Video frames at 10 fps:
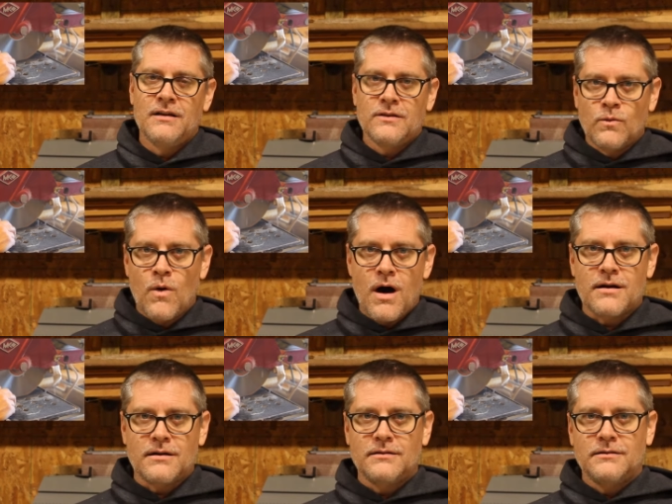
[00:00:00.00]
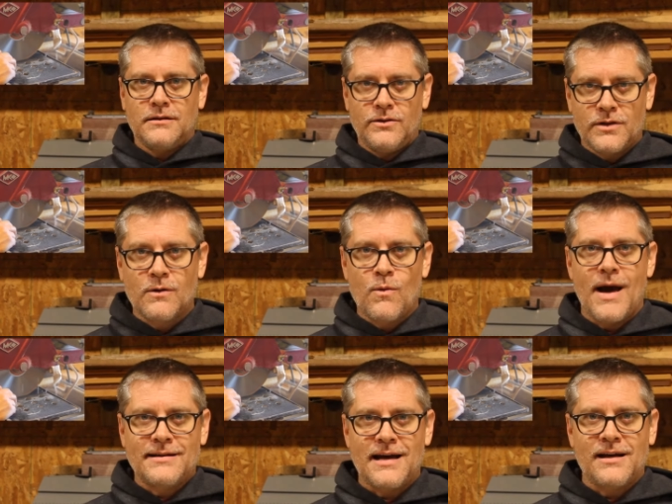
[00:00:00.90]
The water, using a
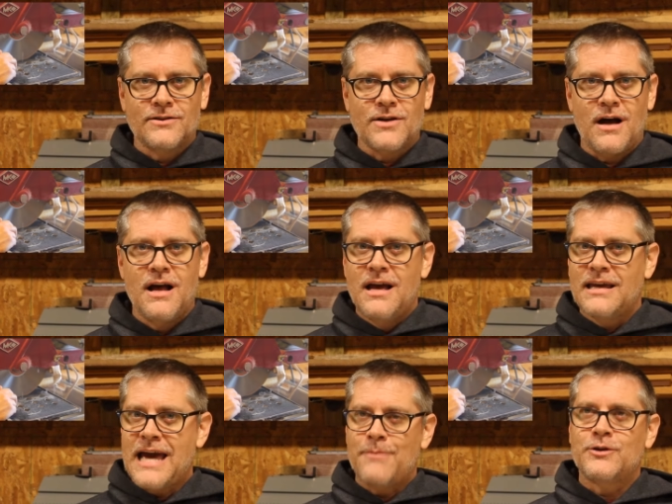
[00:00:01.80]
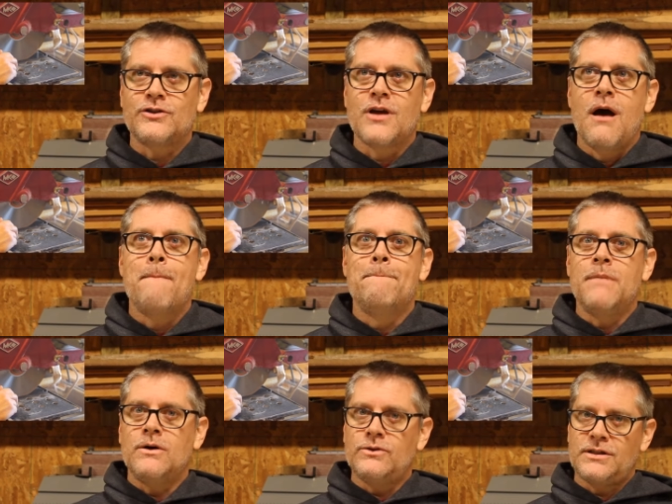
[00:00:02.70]
wet tile saw, captures
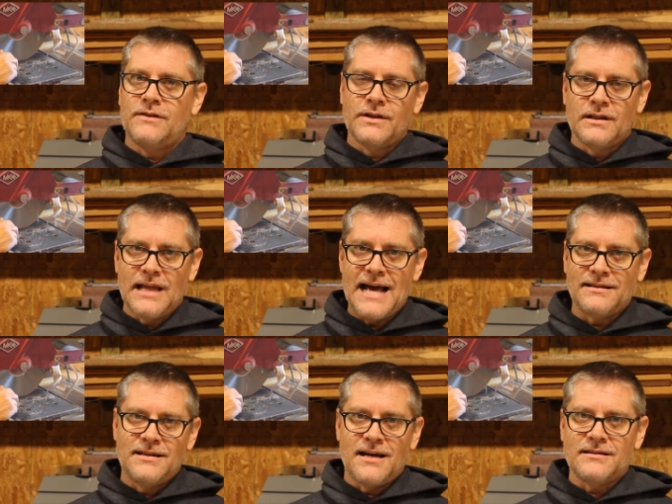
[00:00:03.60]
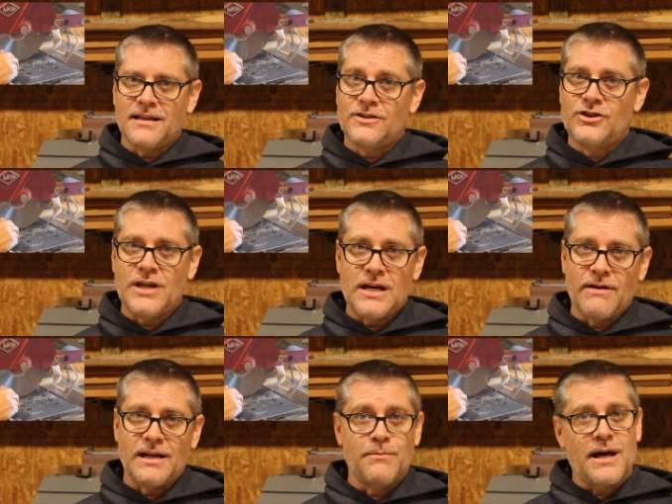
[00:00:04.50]
most of the glass dust that's
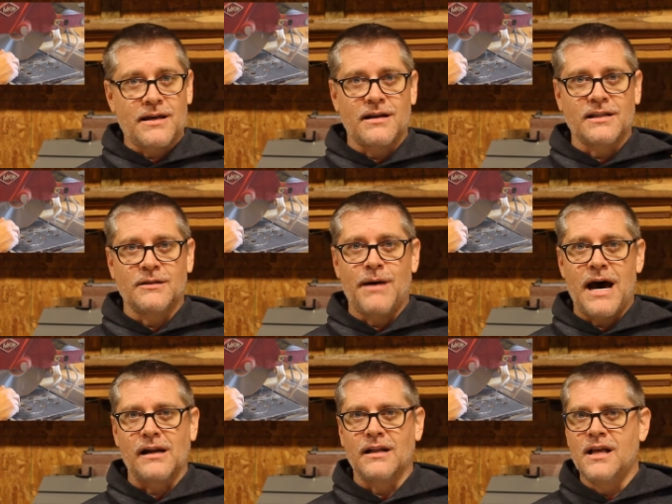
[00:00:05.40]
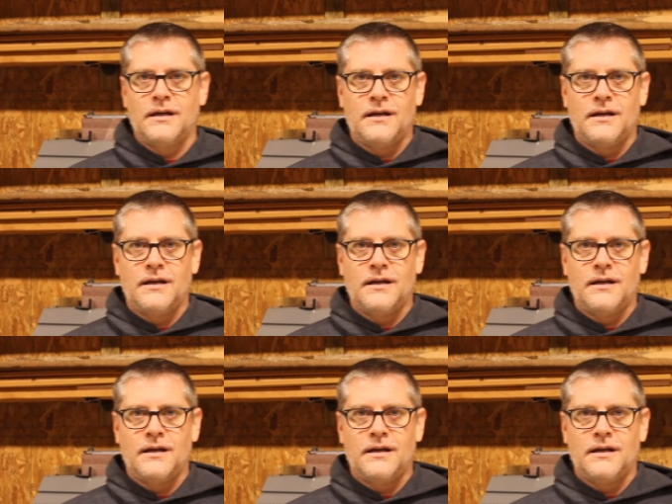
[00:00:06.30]
generated by cutting the bottle.